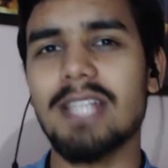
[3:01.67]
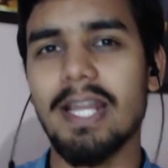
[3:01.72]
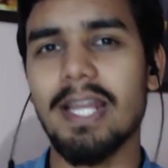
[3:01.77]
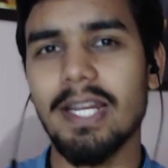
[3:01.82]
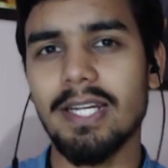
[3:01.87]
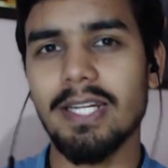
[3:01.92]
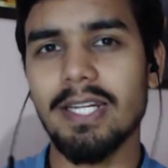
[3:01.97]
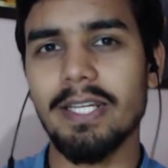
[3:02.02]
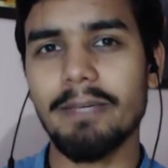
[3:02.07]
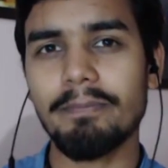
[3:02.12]

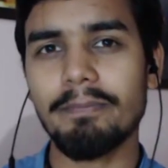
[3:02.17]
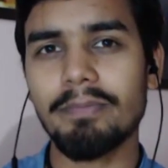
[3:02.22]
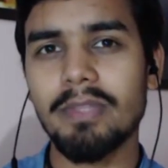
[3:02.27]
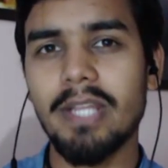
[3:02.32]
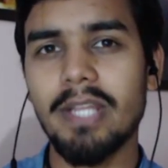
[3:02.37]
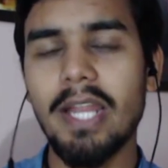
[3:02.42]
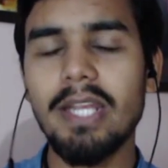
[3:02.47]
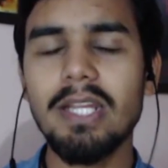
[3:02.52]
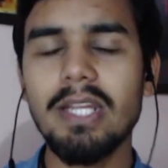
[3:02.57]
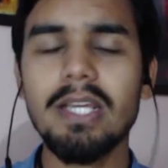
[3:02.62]
directly,
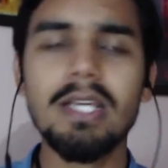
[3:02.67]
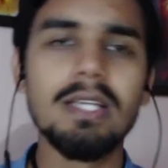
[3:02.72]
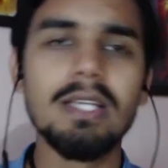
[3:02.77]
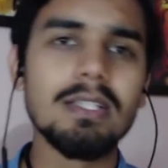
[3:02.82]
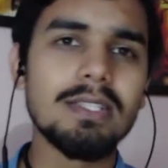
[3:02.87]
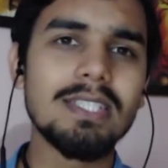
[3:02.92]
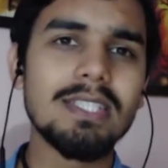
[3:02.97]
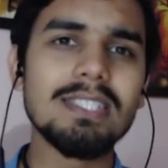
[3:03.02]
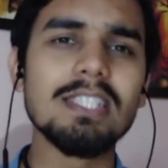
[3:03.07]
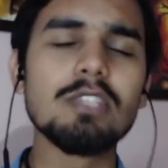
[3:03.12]
right?
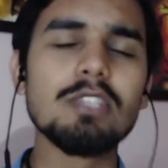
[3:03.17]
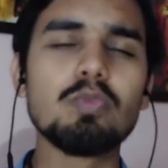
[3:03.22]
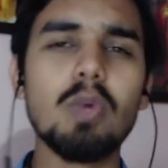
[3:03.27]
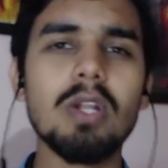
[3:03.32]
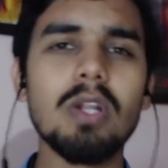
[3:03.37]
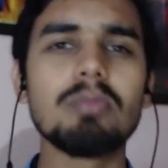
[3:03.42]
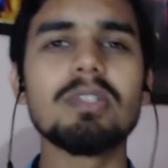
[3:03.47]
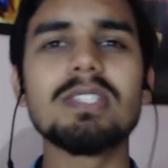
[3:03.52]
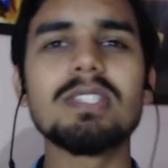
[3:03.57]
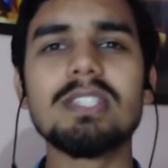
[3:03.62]
This is
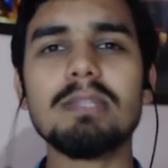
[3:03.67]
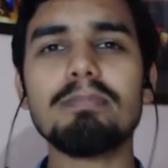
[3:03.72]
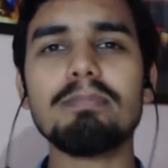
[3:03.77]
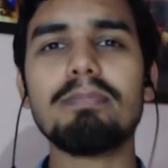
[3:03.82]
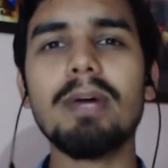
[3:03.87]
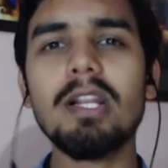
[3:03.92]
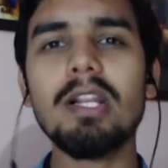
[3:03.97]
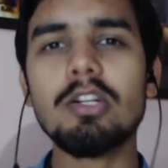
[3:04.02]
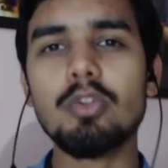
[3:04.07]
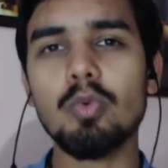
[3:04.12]
one of the
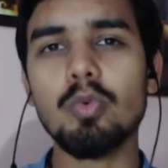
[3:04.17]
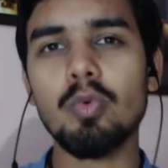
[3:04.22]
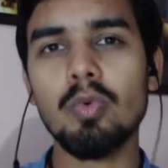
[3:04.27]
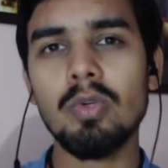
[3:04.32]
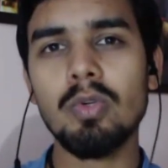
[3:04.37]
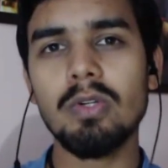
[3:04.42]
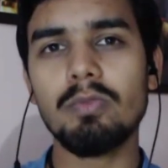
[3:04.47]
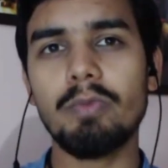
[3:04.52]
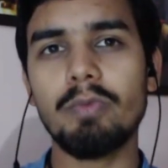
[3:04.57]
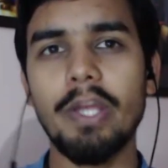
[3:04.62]
simple
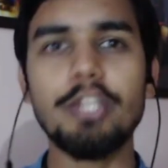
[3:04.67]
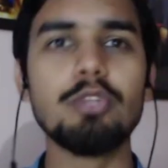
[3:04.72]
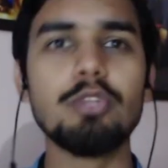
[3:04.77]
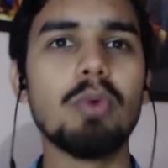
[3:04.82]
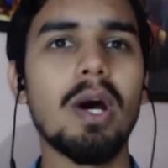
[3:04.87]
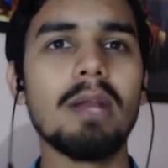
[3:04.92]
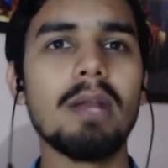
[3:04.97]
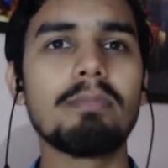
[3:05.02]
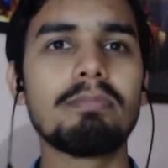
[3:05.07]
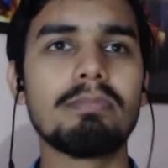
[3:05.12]
rule when you
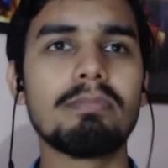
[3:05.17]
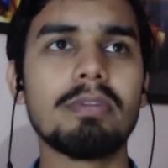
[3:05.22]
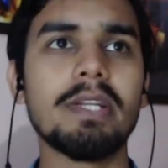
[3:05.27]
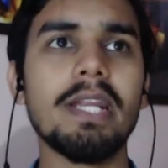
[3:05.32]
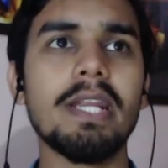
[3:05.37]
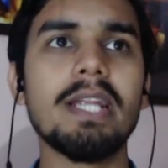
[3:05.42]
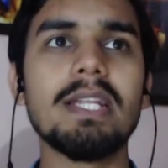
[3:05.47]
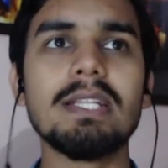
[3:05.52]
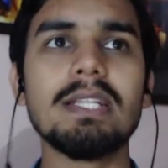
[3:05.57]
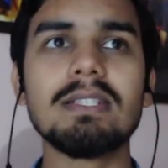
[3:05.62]
are
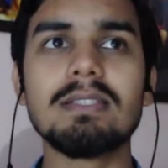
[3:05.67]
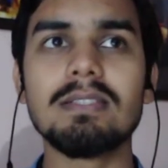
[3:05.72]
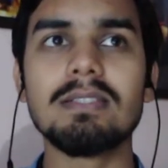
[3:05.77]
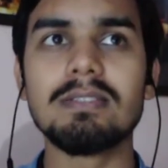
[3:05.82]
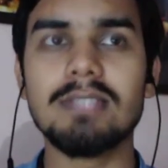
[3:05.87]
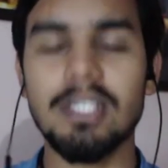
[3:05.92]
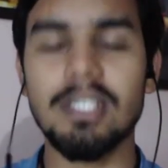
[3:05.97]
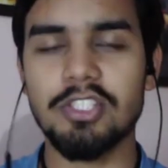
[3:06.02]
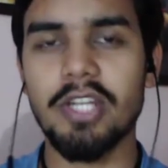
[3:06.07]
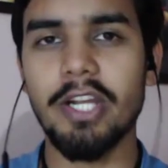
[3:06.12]
creating
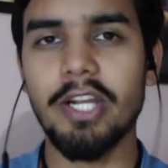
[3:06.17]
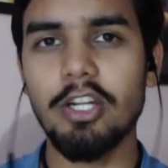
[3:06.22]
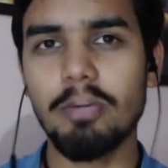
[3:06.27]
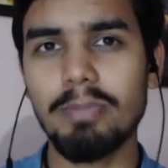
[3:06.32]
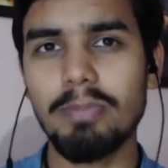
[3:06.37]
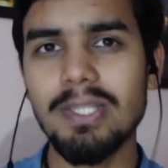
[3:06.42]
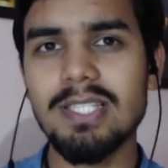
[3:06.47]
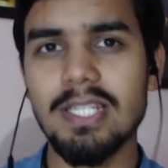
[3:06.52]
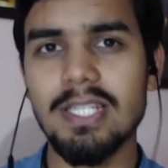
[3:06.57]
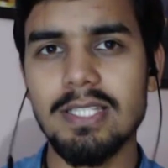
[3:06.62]
such kind
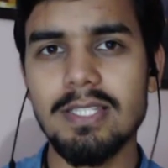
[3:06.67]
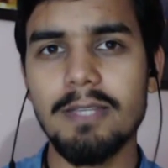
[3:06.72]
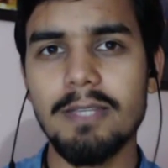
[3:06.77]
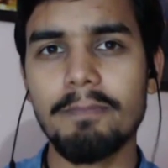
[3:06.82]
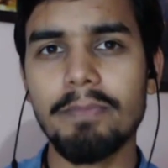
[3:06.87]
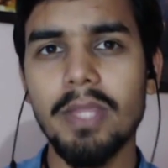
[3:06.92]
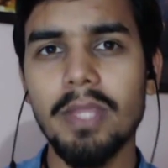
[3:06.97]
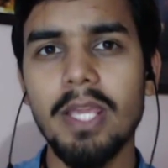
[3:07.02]
of business.